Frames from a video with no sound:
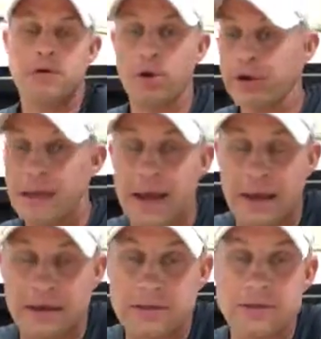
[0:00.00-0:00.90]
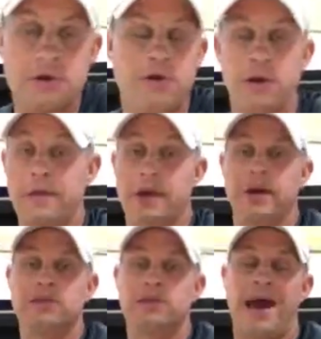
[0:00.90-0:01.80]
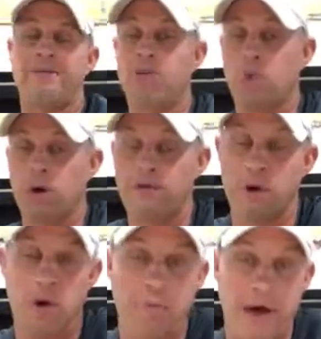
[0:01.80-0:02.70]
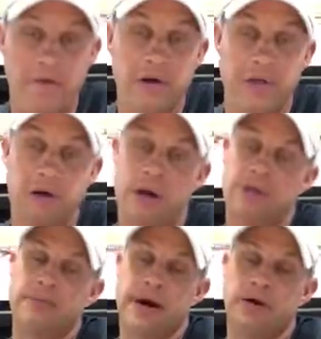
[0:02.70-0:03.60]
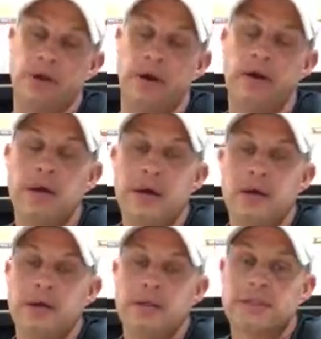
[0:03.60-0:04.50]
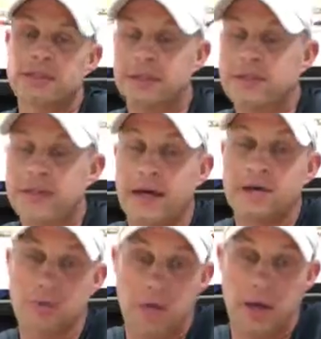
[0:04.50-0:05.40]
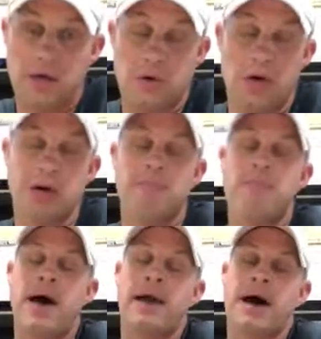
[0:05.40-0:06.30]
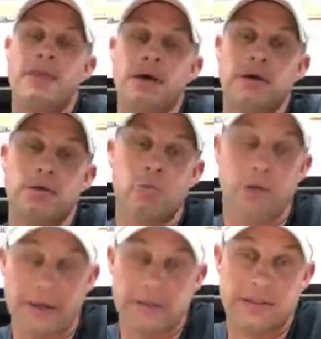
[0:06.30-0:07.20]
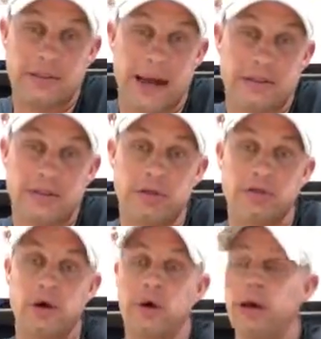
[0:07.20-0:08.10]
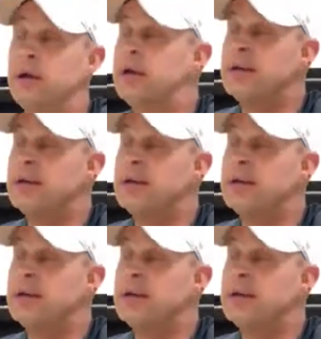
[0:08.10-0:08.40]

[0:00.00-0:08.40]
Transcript: during the days, during the nights, after work for cold beverage and an awesome entree. 6 days a week, you can come bet on the races at Saratoga.